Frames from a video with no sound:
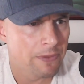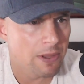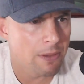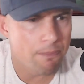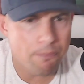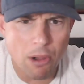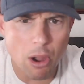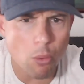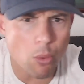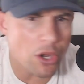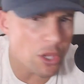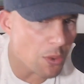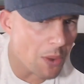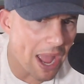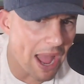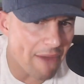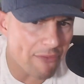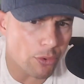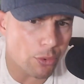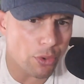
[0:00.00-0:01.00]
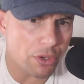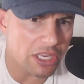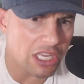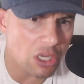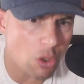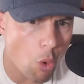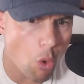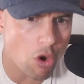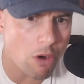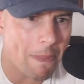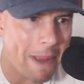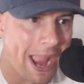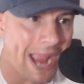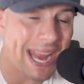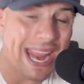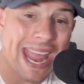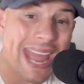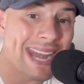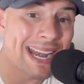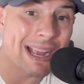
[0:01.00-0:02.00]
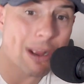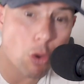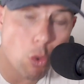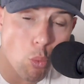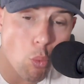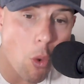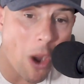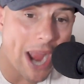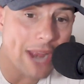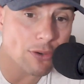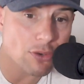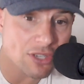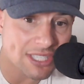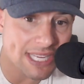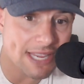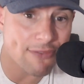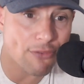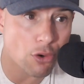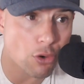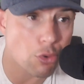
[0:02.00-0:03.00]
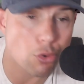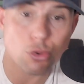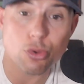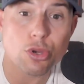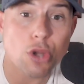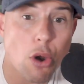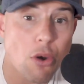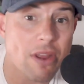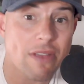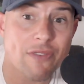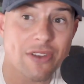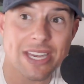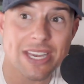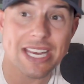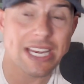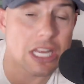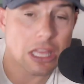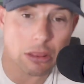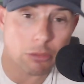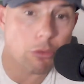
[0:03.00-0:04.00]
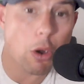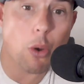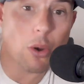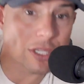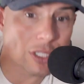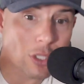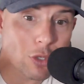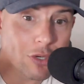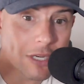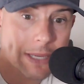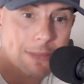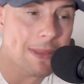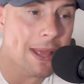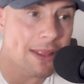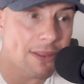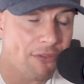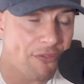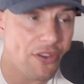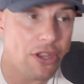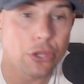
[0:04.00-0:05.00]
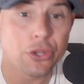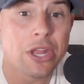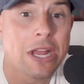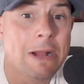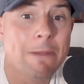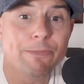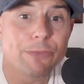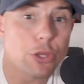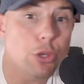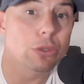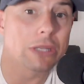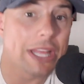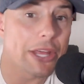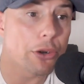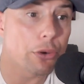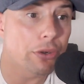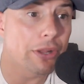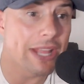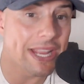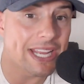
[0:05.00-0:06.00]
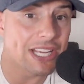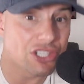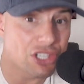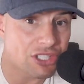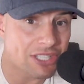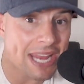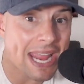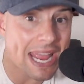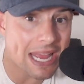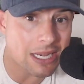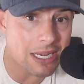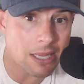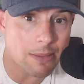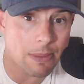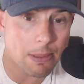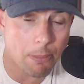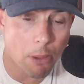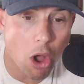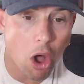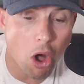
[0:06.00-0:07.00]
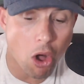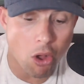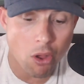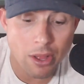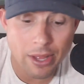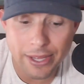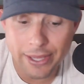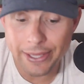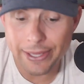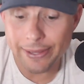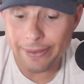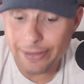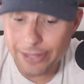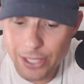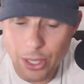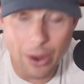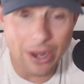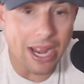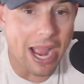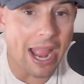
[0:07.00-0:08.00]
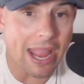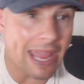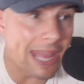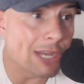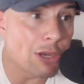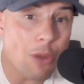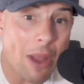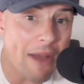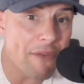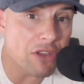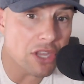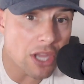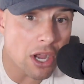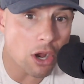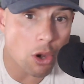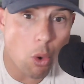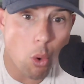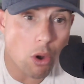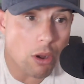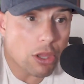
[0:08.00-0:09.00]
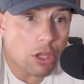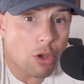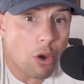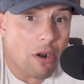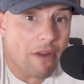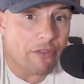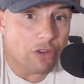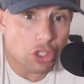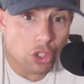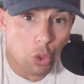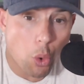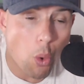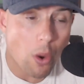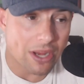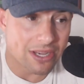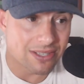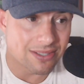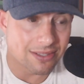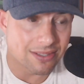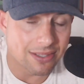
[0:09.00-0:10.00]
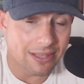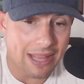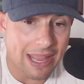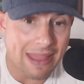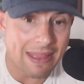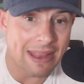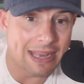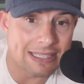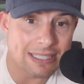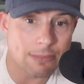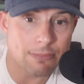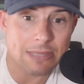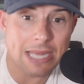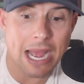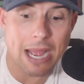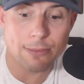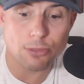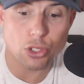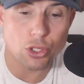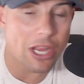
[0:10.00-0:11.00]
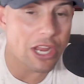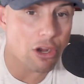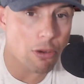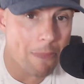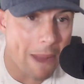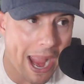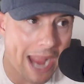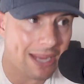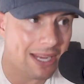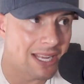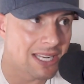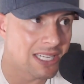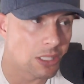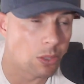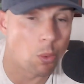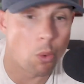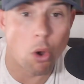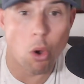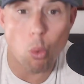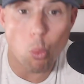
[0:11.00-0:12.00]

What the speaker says: But when you have a rookie quarterback and a wide receiver who you don't even need to throw it too deep down the field, you literally can just hand him the ball. You know, and you have a young quarterback, you don't have a choice. And sometimes you get your back against the wall.